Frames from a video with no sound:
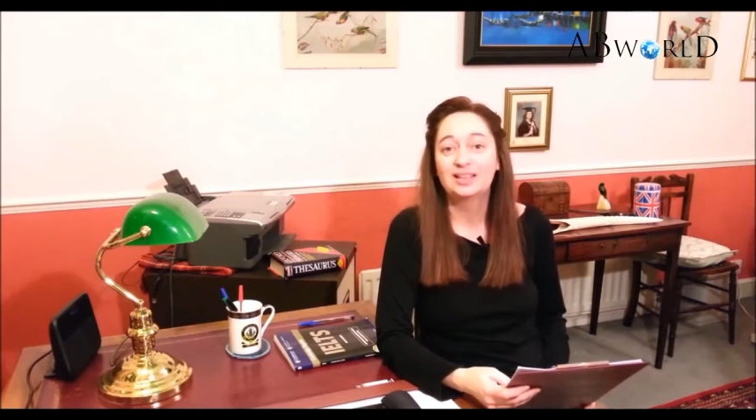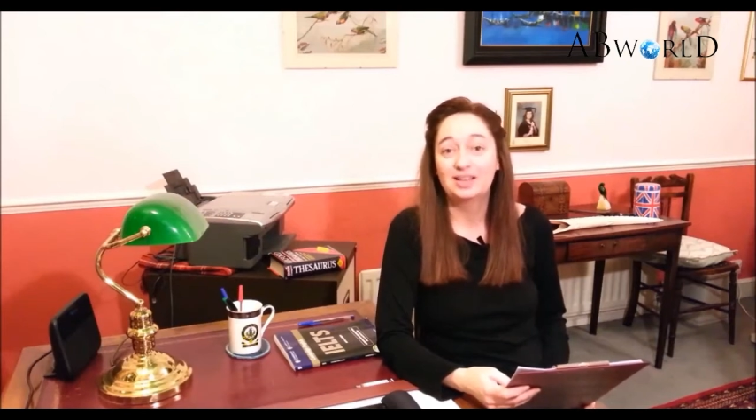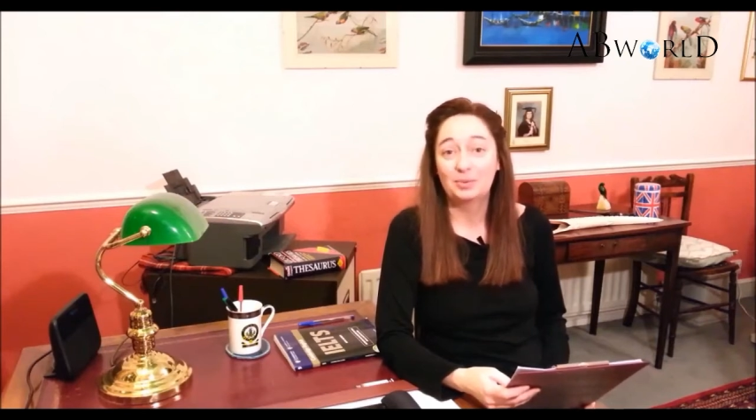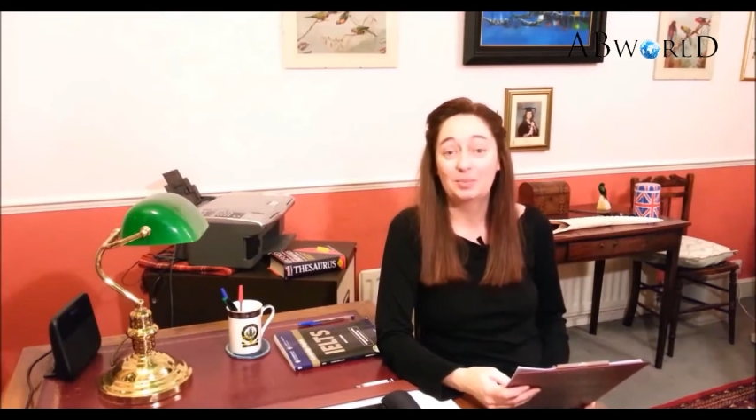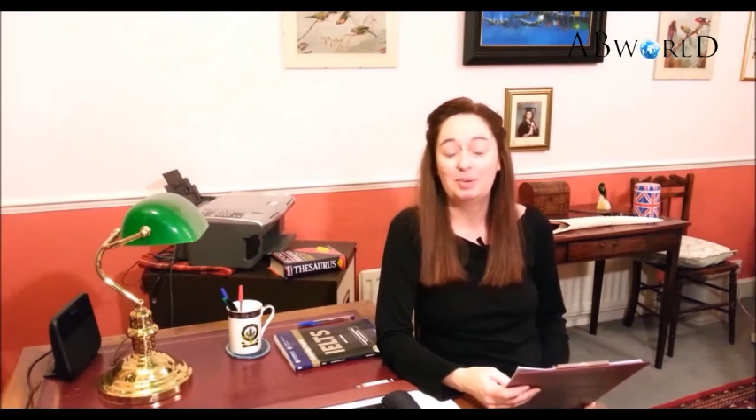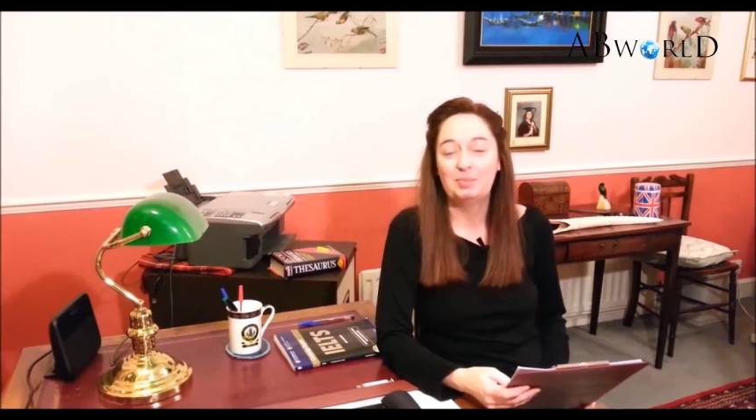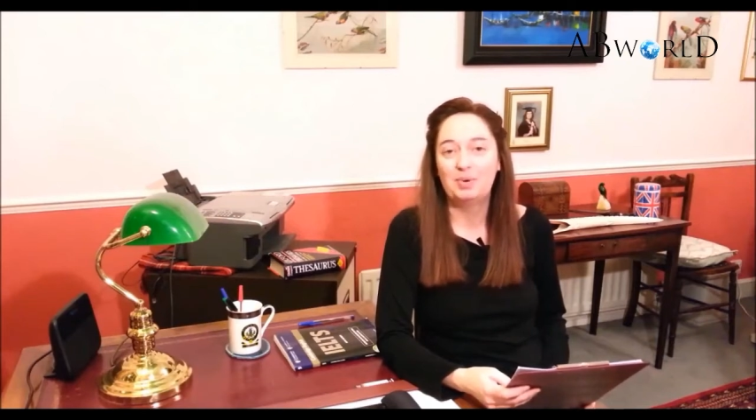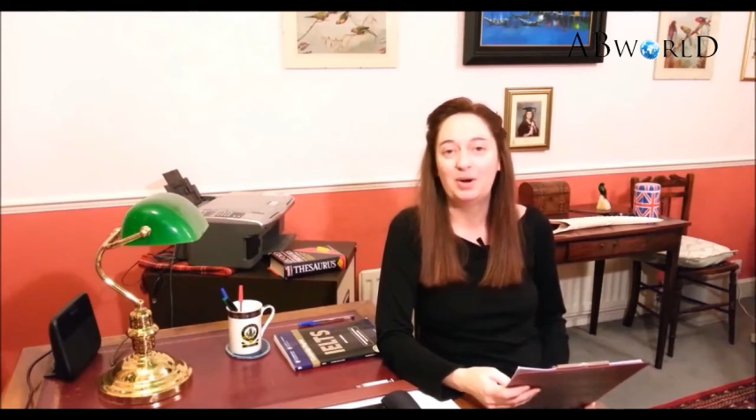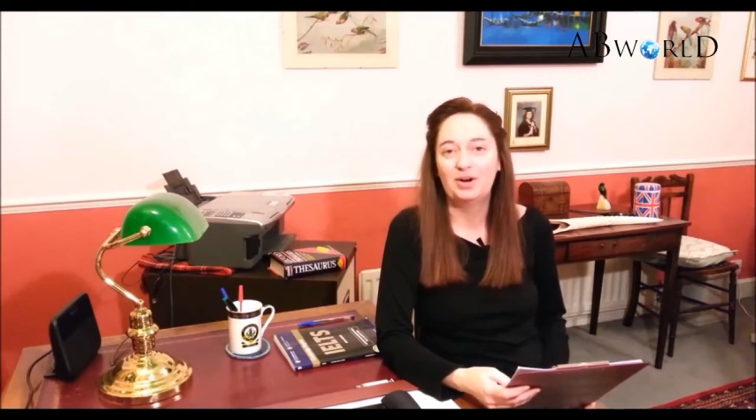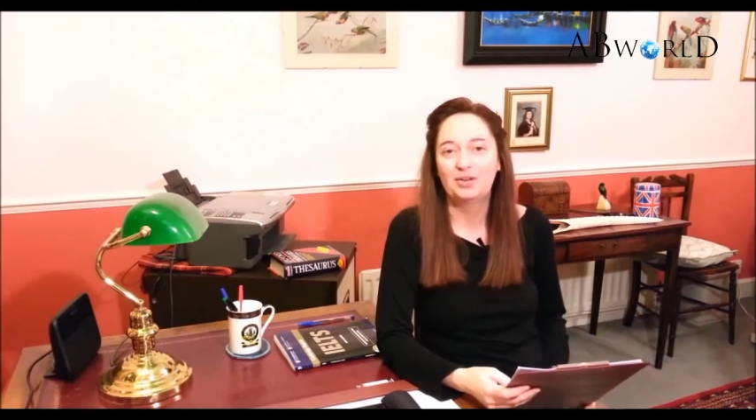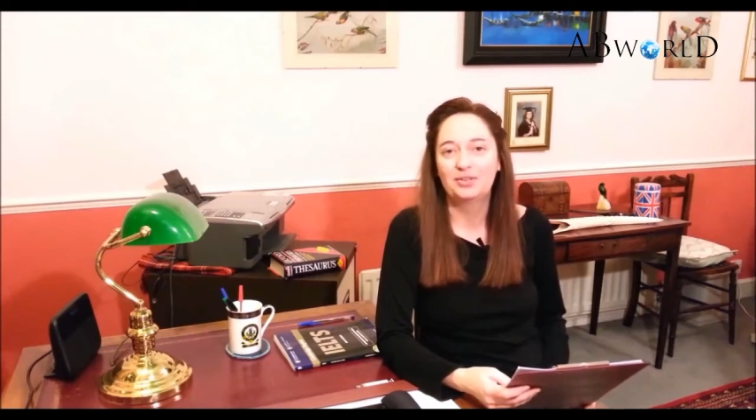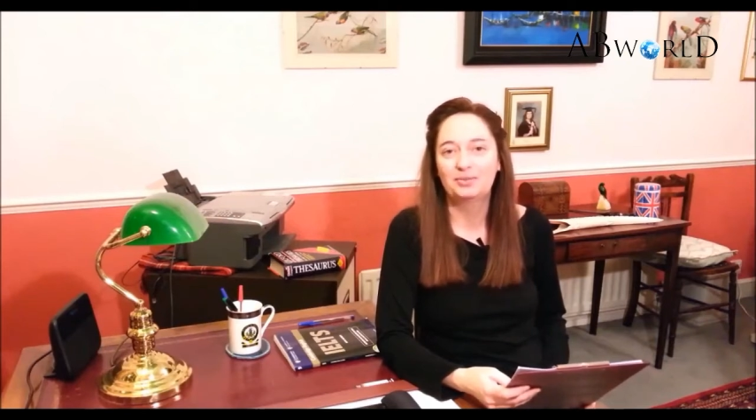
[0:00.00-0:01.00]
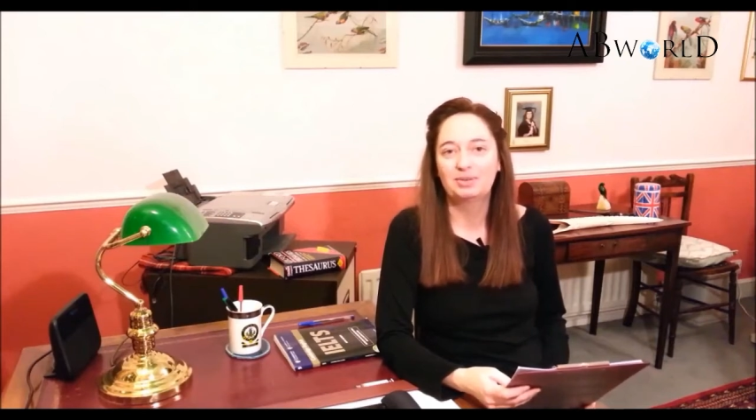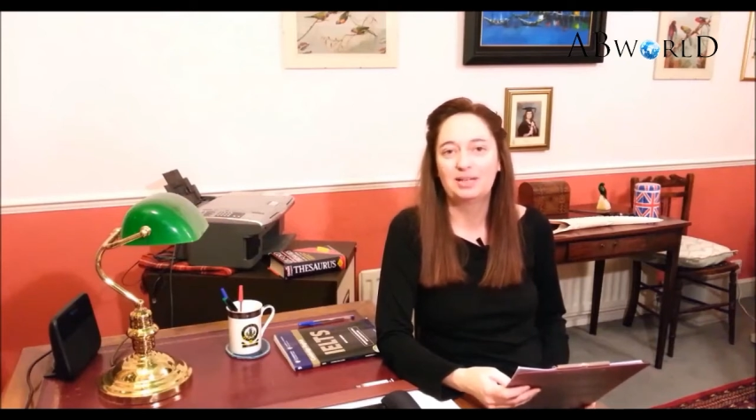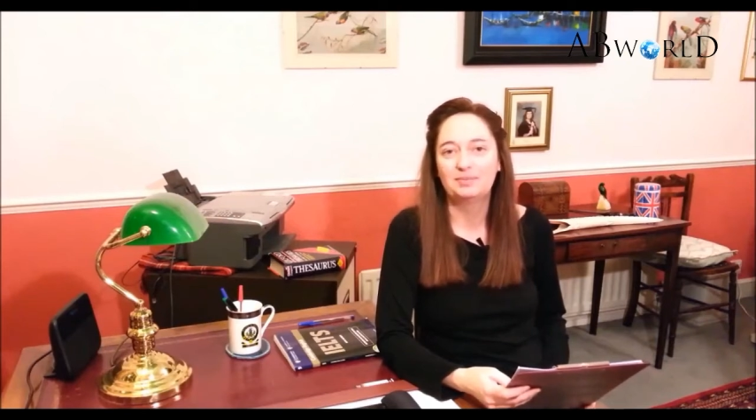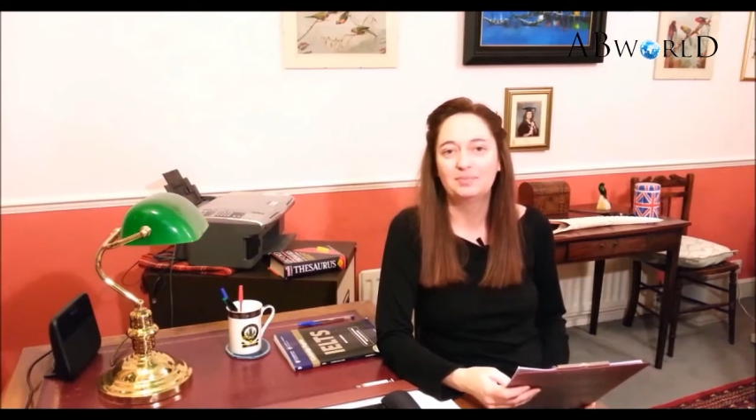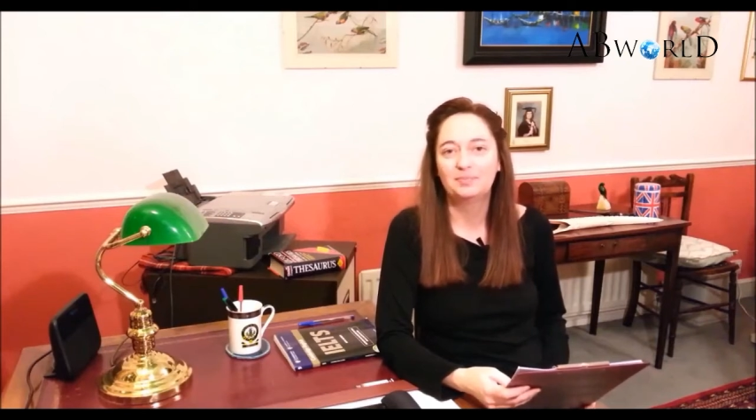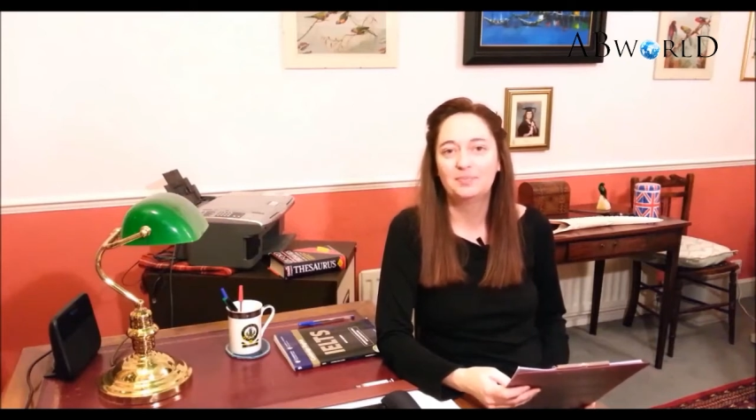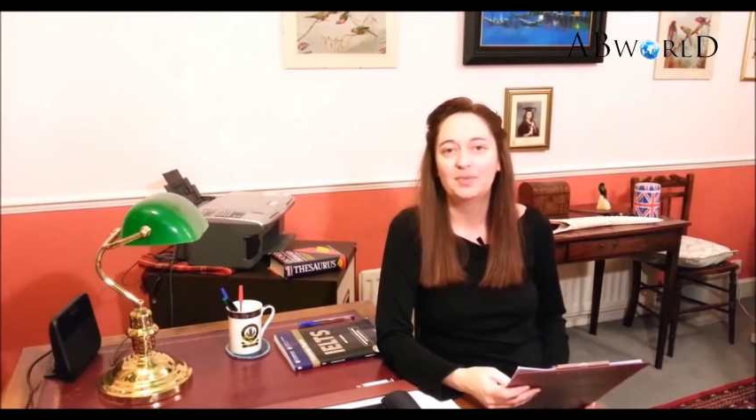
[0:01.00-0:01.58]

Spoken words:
there will be part 3.